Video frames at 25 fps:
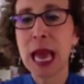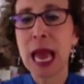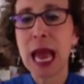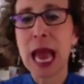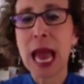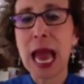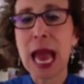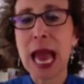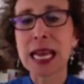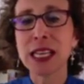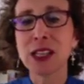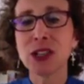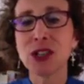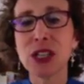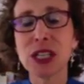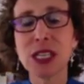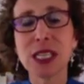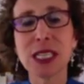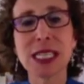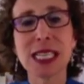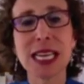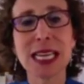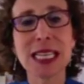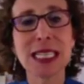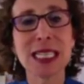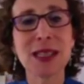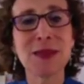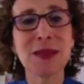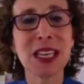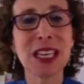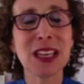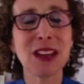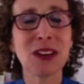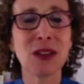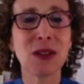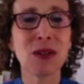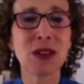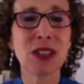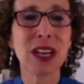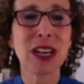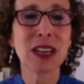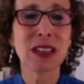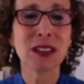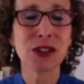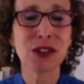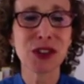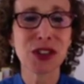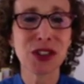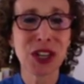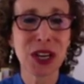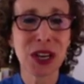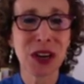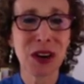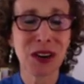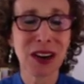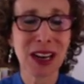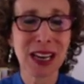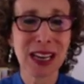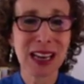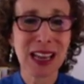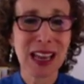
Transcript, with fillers: And she said to me, you know, Dr. Sharon,